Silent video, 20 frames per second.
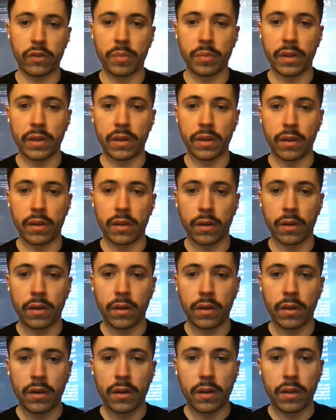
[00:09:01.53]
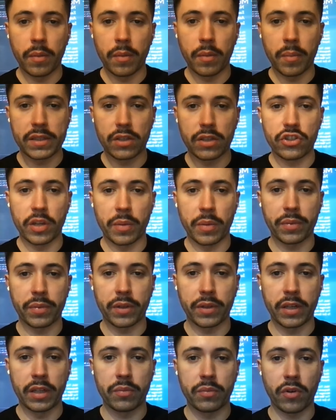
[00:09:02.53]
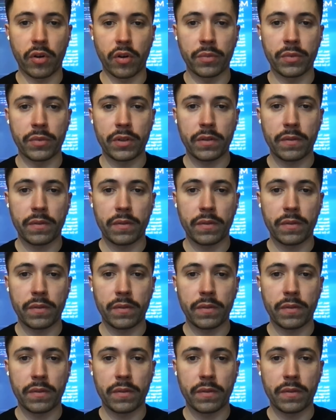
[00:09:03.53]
be the message template prompt.